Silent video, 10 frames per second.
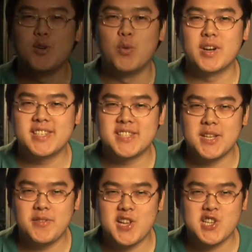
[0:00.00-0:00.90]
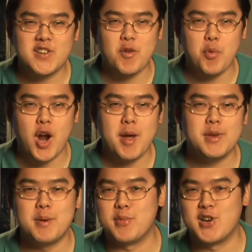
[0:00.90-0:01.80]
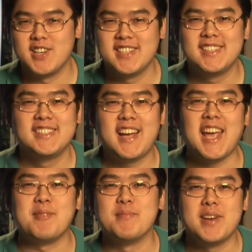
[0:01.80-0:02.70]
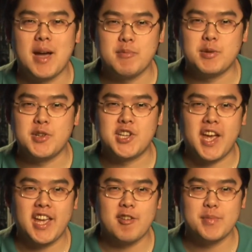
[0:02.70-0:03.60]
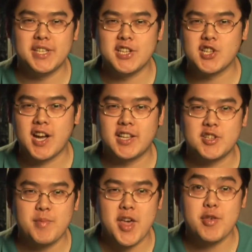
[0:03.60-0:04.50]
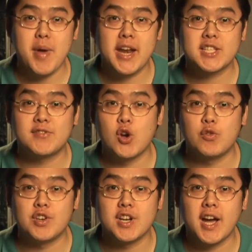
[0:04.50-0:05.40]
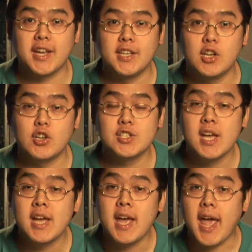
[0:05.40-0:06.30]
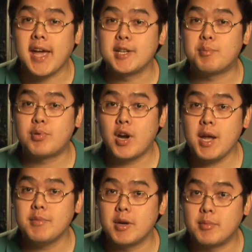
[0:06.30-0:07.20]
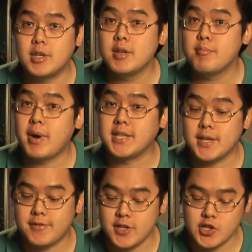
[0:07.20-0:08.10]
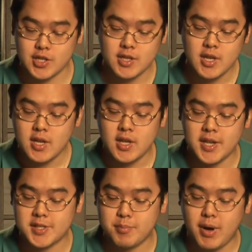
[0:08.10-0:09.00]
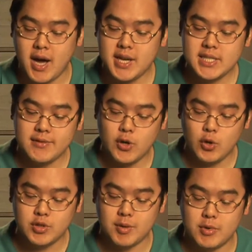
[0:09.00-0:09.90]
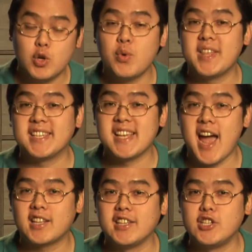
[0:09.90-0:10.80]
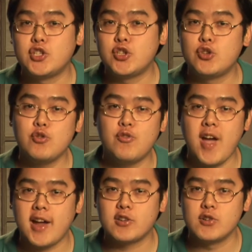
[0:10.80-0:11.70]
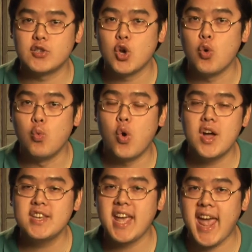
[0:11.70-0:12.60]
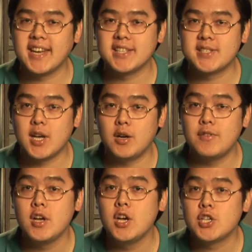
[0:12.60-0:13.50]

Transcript: What is the definition of a prime number? Hi, I'm Jimmy Chang. I've been teaching college mathematics for over nine years, and a prime number, by definition, is a positive whole number with exactly two factors, one and itself.